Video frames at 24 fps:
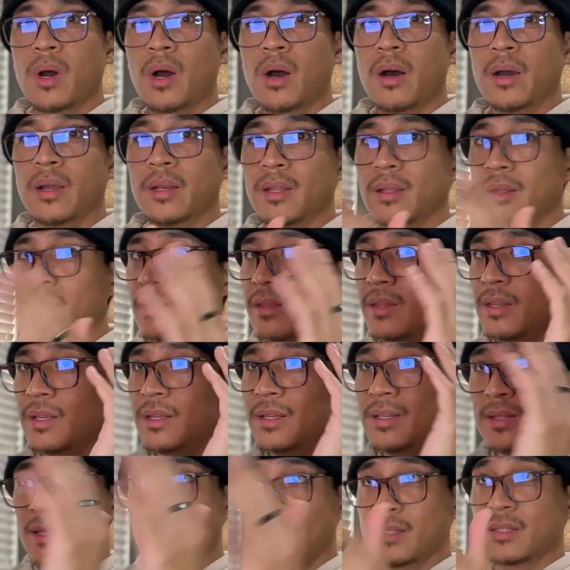on the
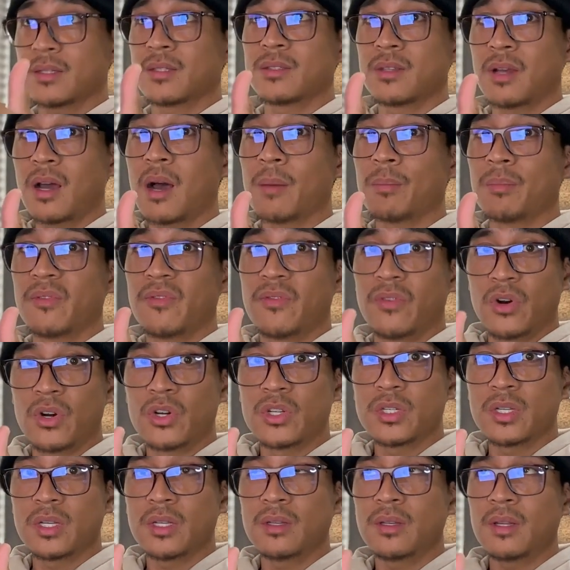desktop
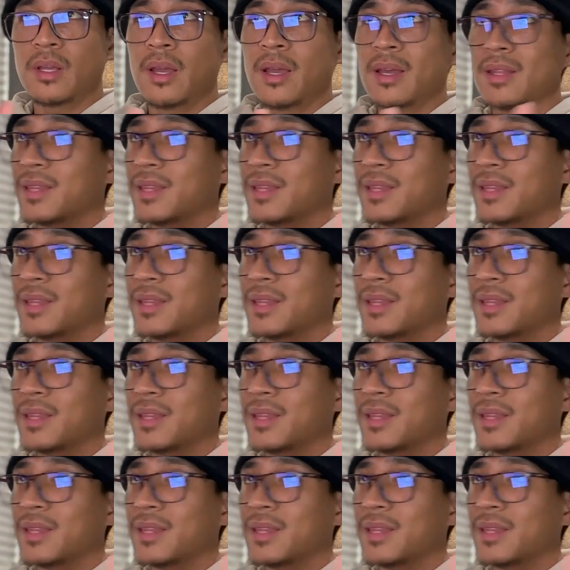version